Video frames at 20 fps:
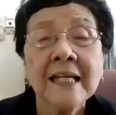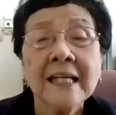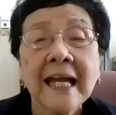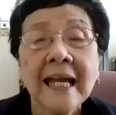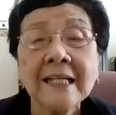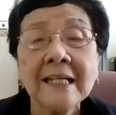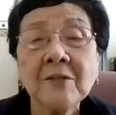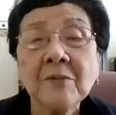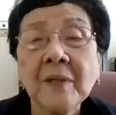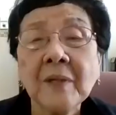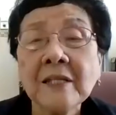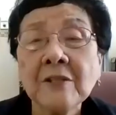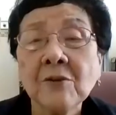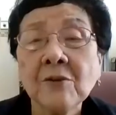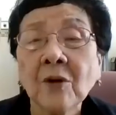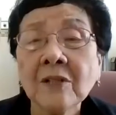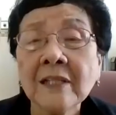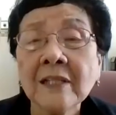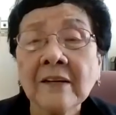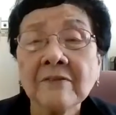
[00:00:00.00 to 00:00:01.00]
Anyway, you
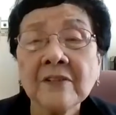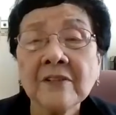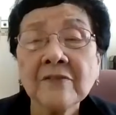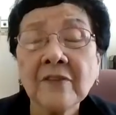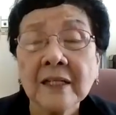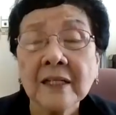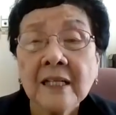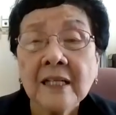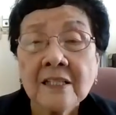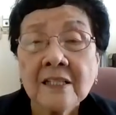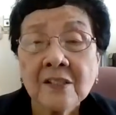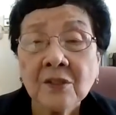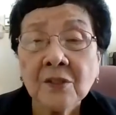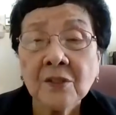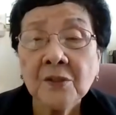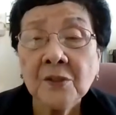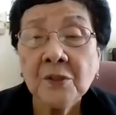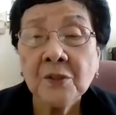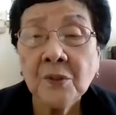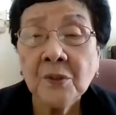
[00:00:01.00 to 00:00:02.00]
all haven't. So
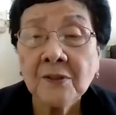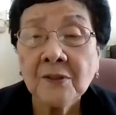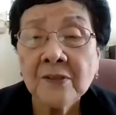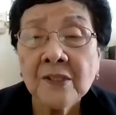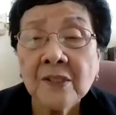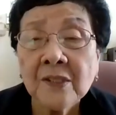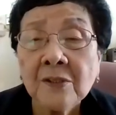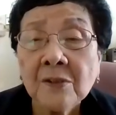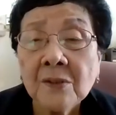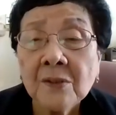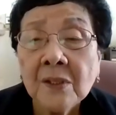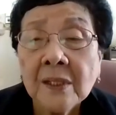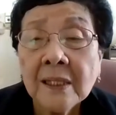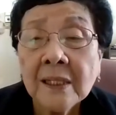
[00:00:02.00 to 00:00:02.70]
you also